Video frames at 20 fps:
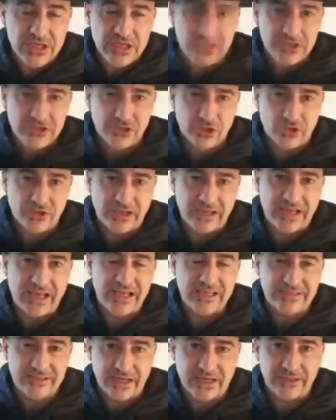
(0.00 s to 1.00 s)
So then I
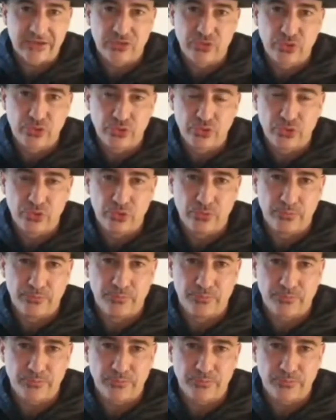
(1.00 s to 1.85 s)
start to